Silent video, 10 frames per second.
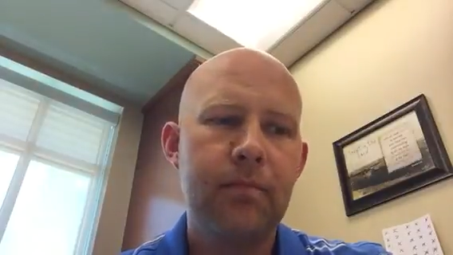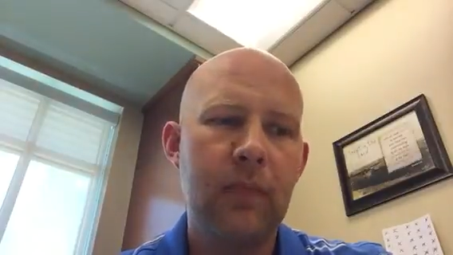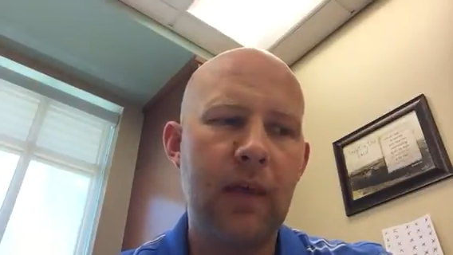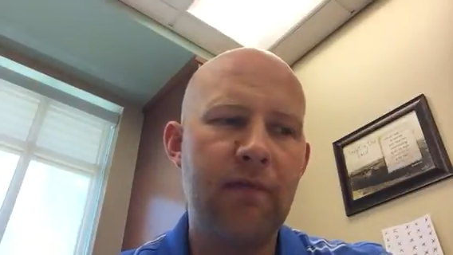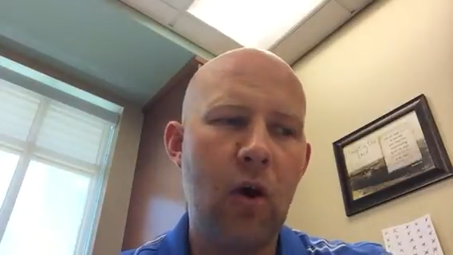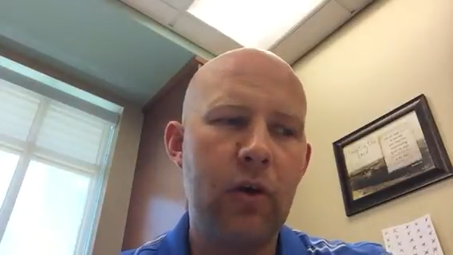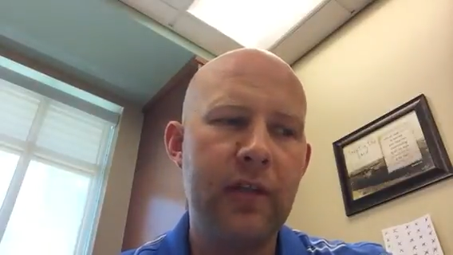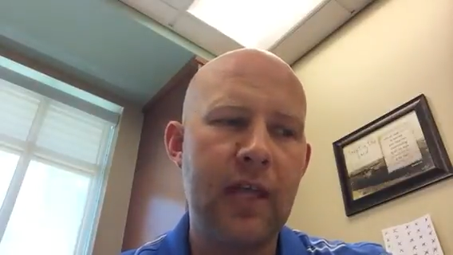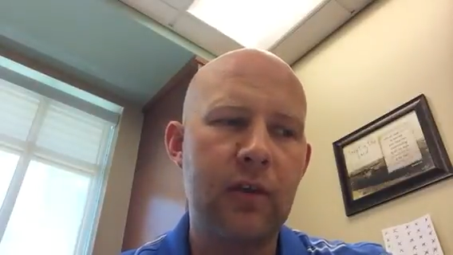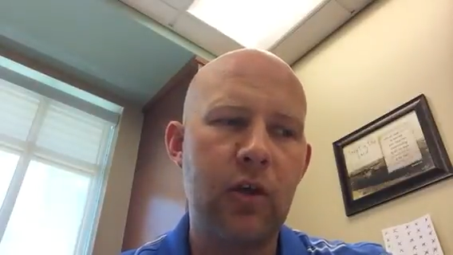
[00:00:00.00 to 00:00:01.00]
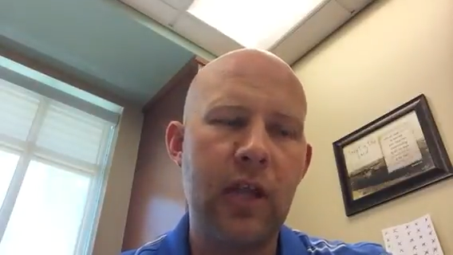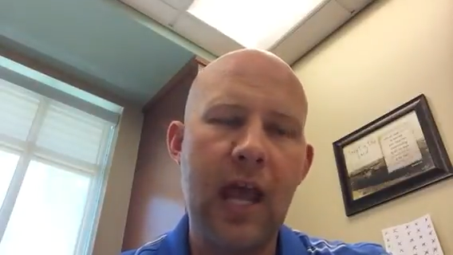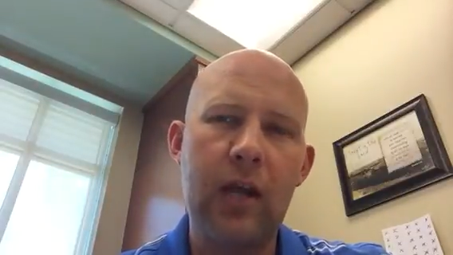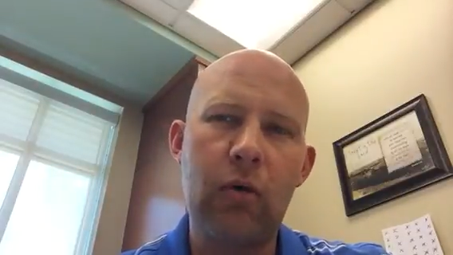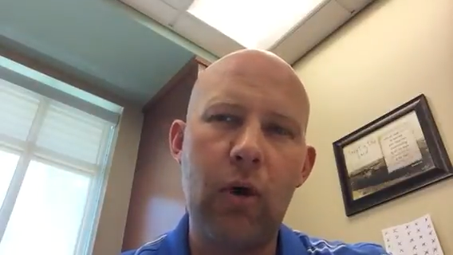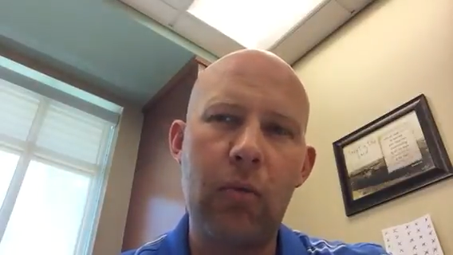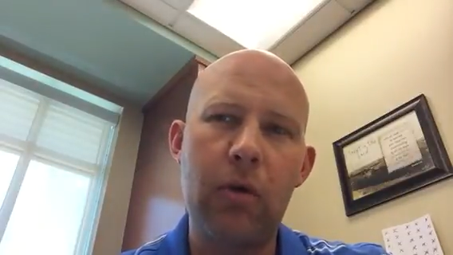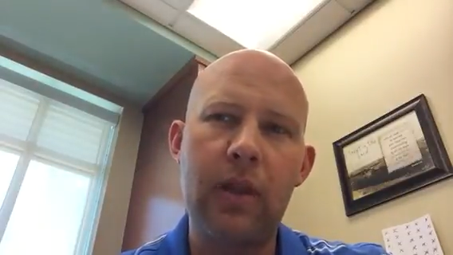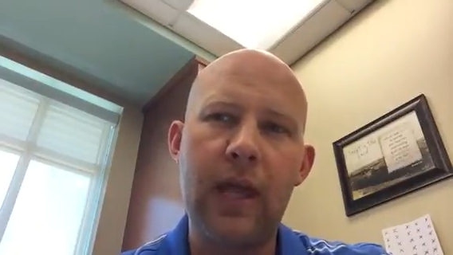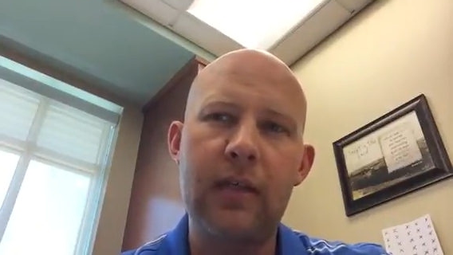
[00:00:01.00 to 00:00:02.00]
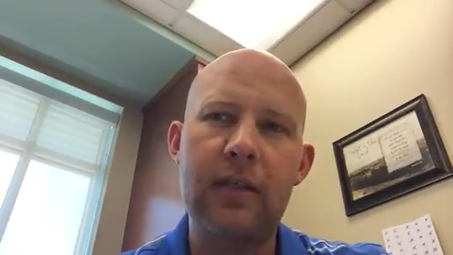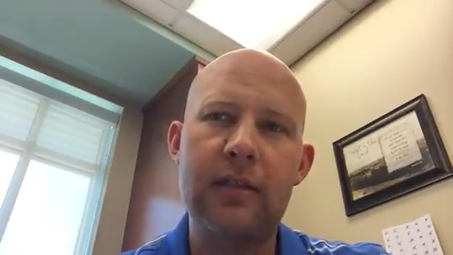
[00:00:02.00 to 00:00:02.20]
They fall in that third category where that